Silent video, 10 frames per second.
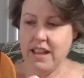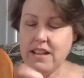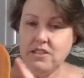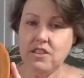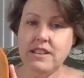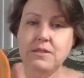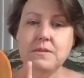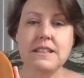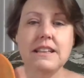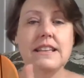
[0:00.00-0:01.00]
So this
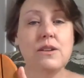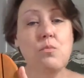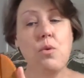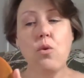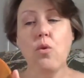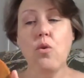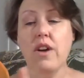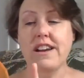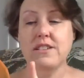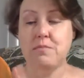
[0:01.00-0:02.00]
one's a little more
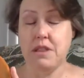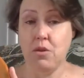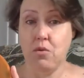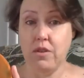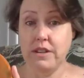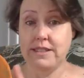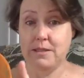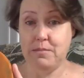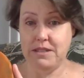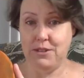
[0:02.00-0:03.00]
orange, but the orange has
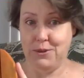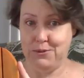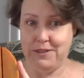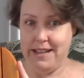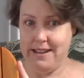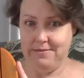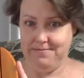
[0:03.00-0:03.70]
been toned down.